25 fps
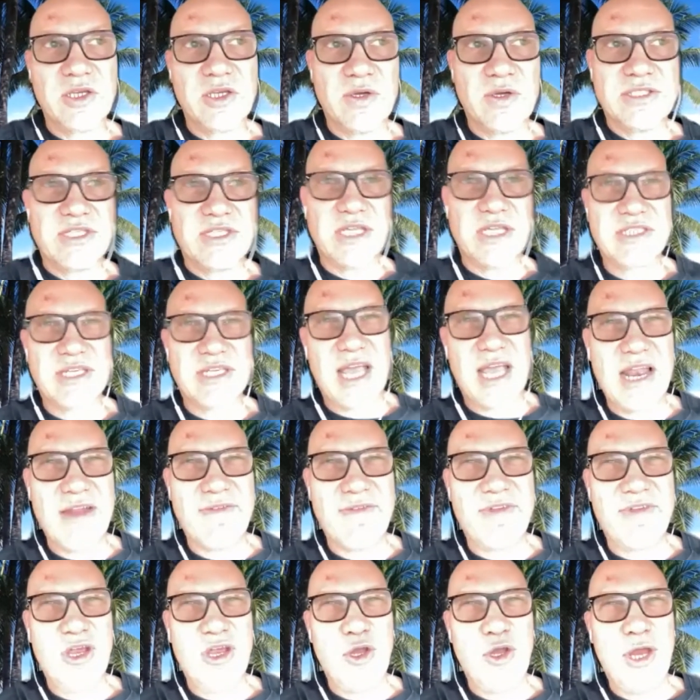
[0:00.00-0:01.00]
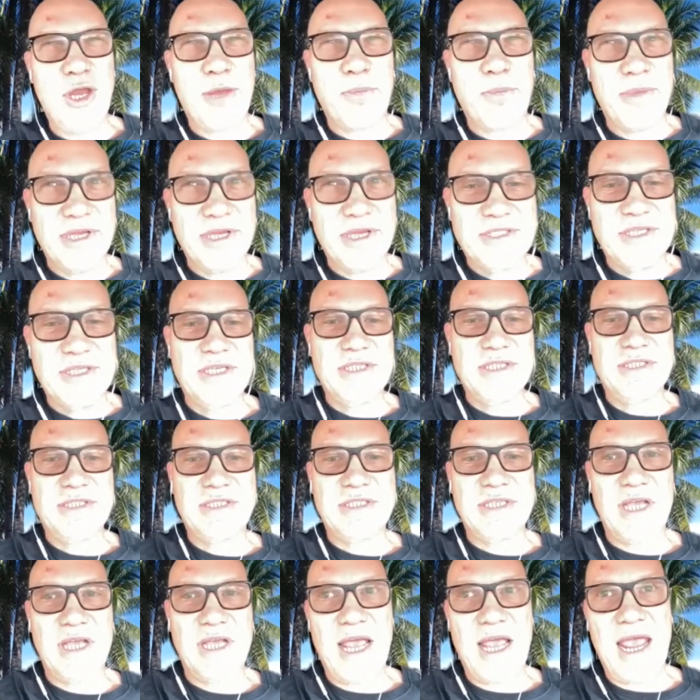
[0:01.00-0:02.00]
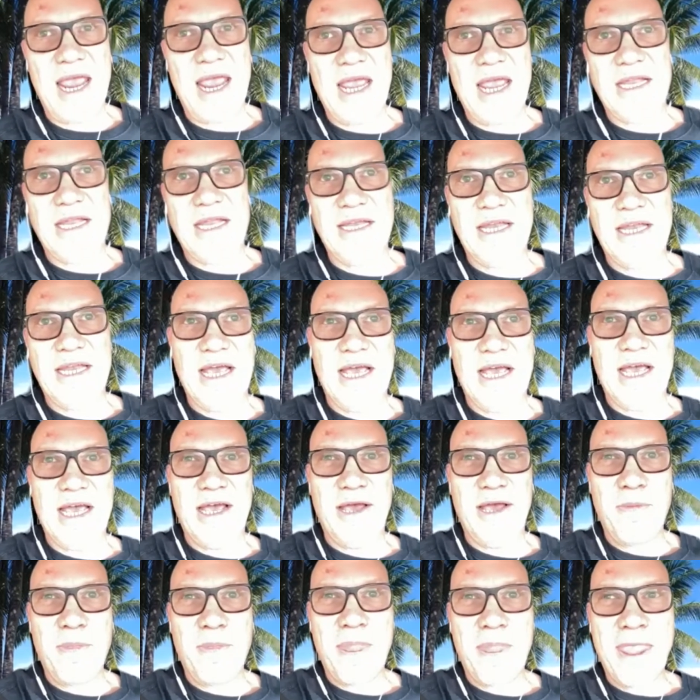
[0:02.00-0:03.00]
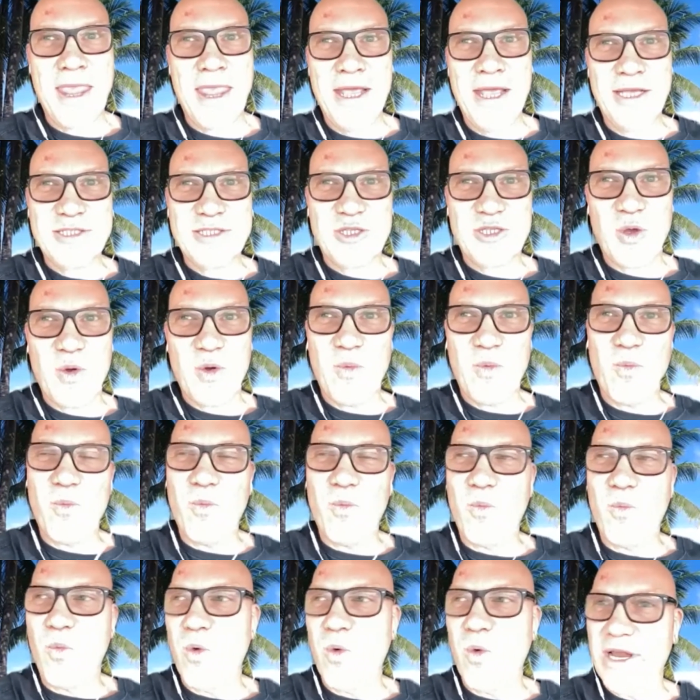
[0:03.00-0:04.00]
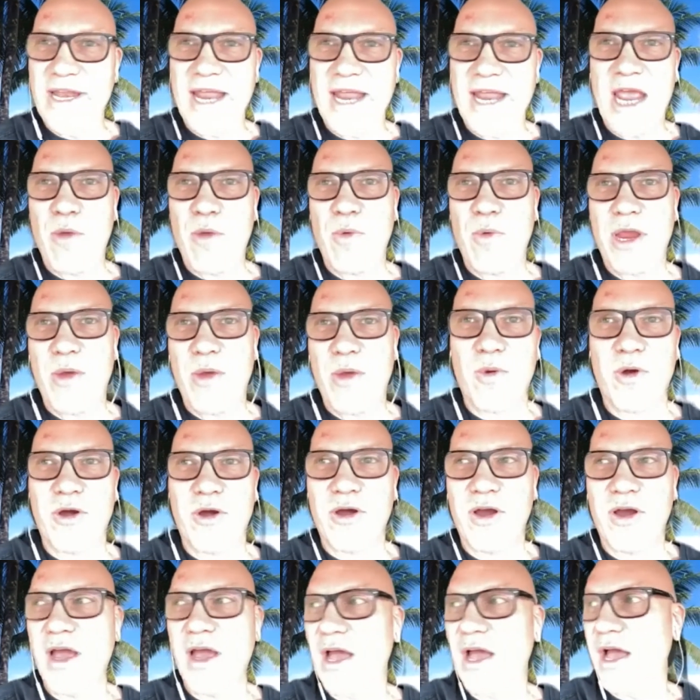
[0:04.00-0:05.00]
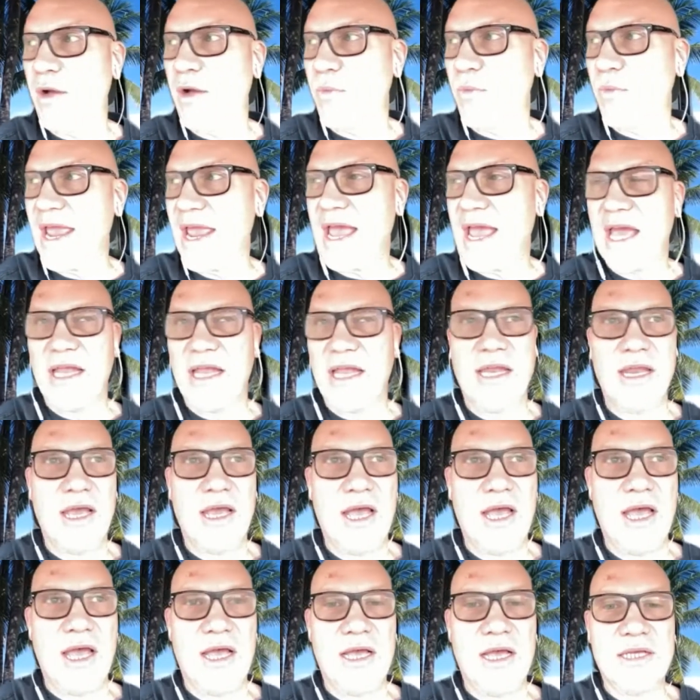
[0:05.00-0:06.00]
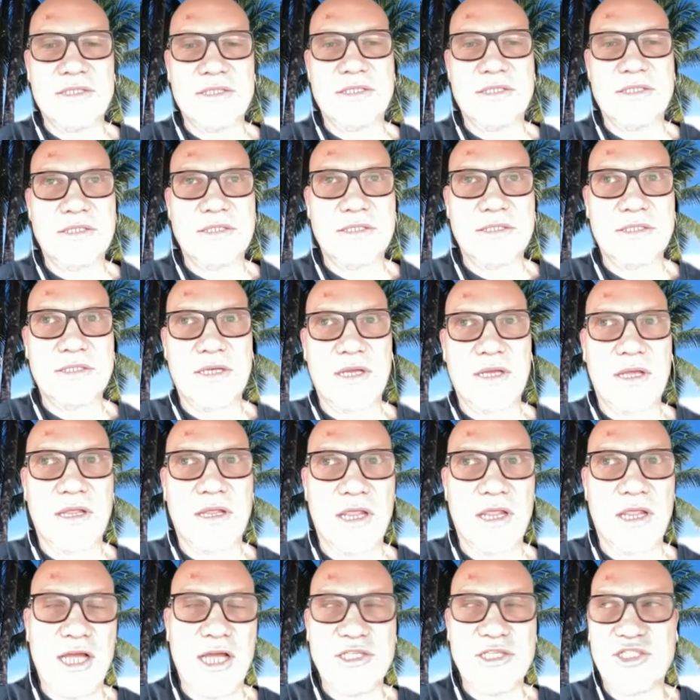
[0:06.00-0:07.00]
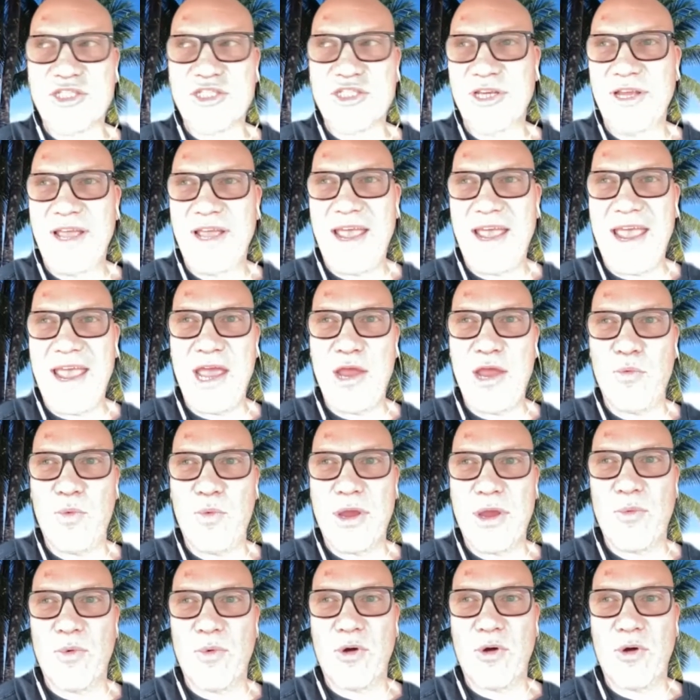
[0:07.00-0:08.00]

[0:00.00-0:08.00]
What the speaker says: So it's kind of a unique business. And so one day we had lunch, and